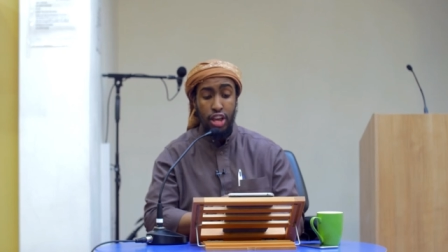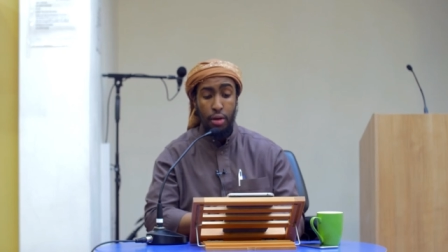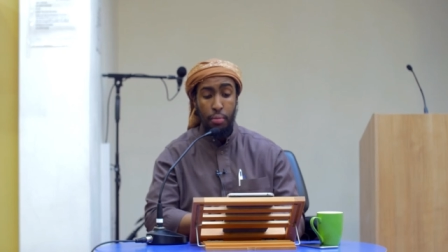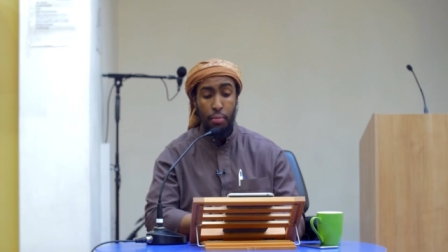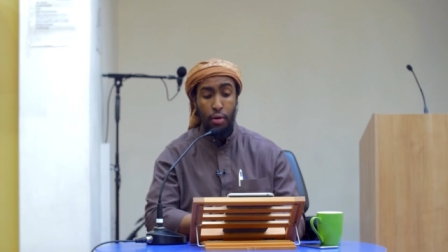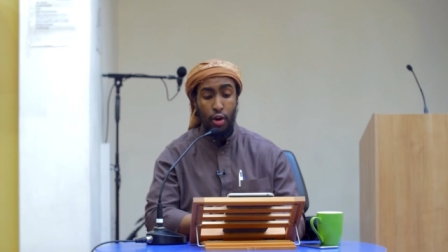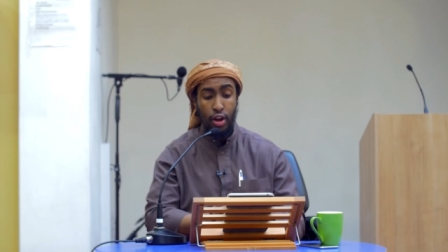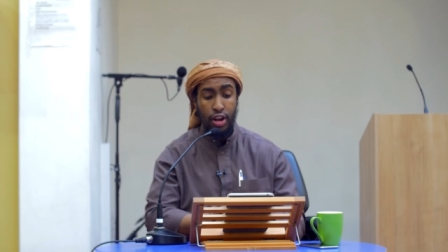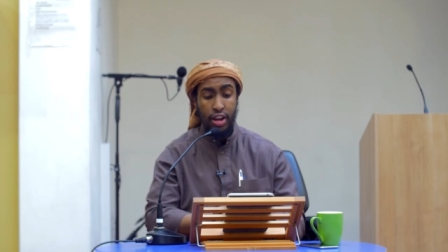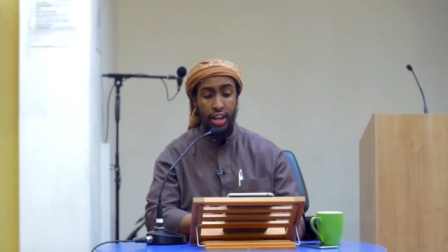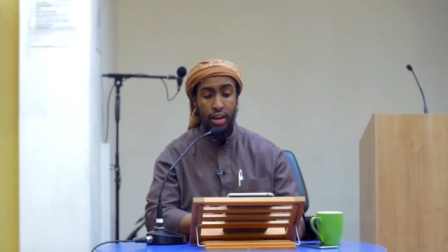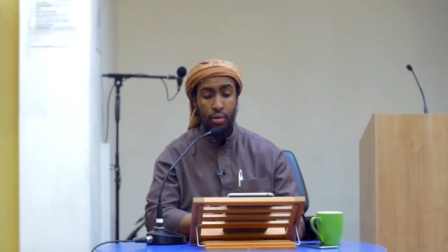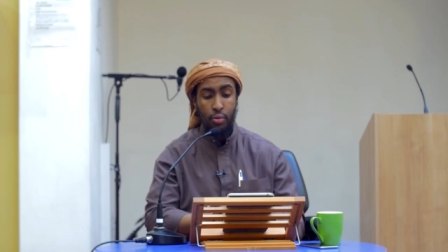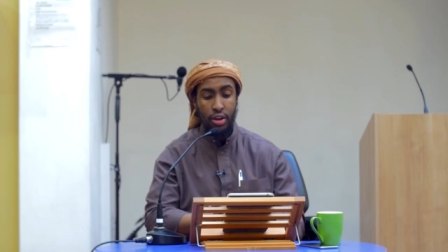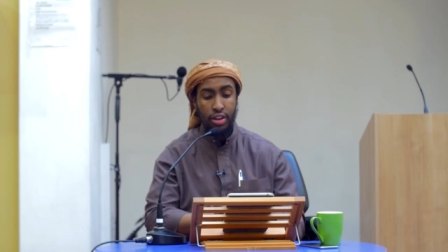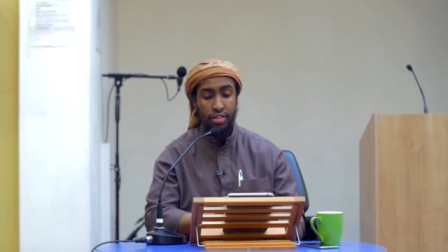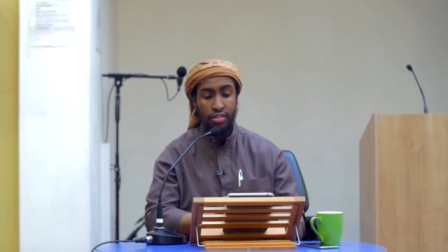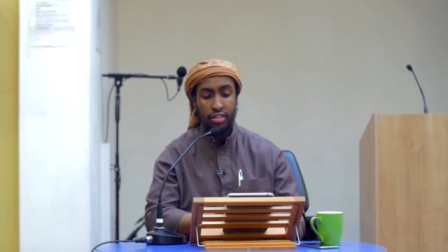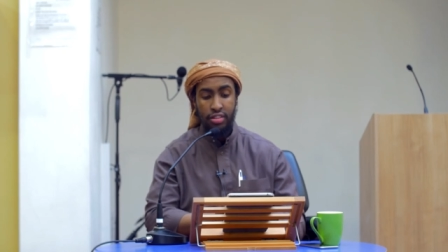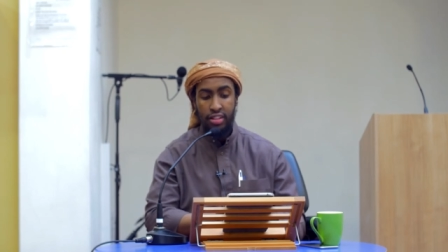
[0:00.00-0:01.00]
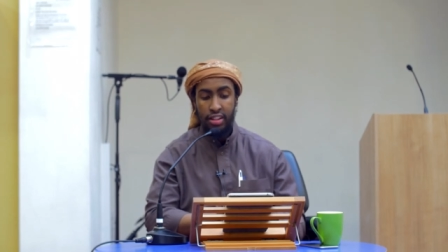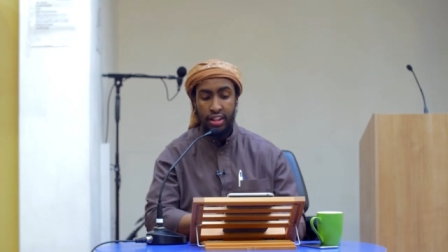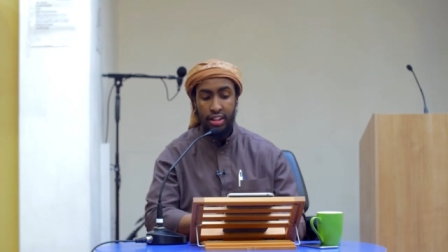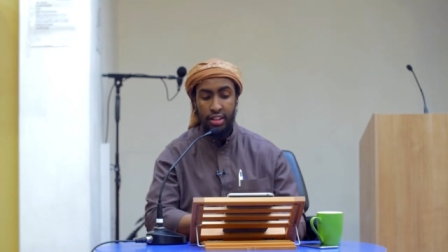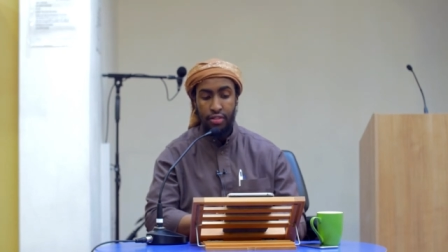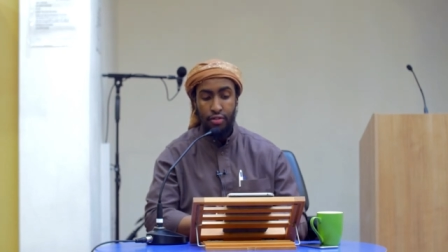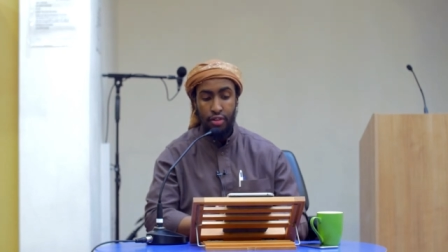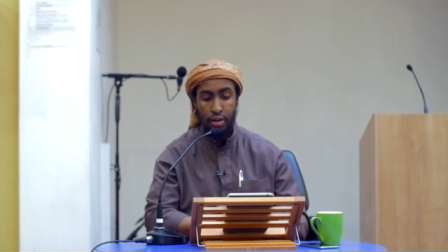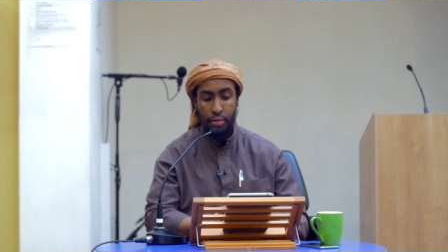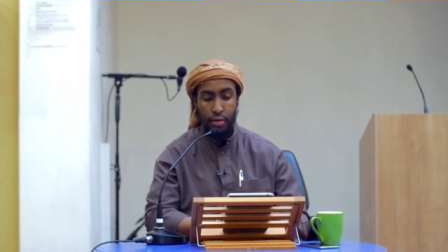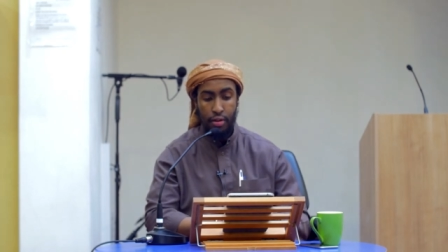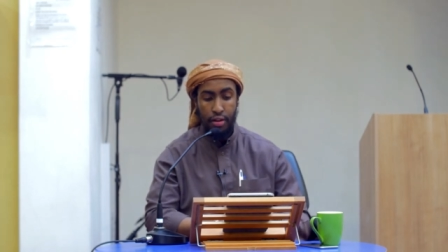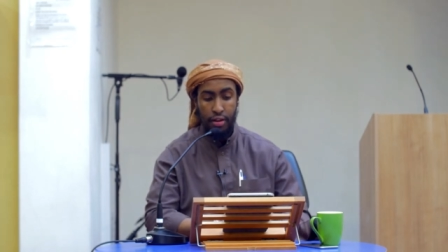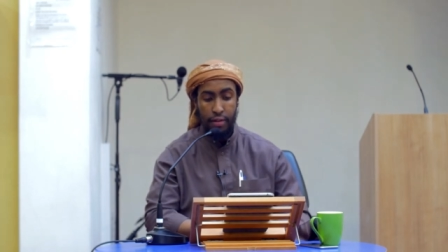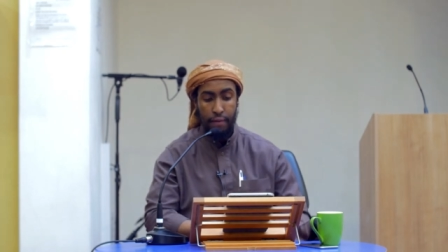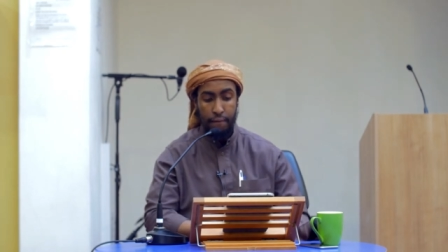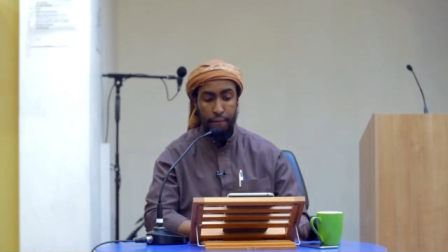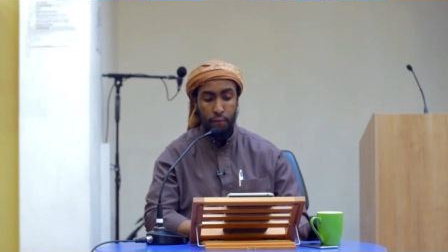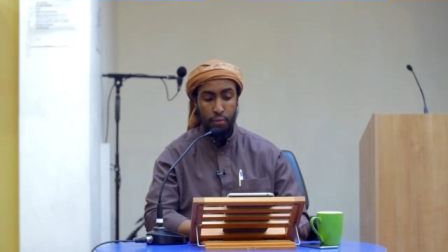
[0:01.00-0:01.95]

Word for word: upon and what is it that they differ upon?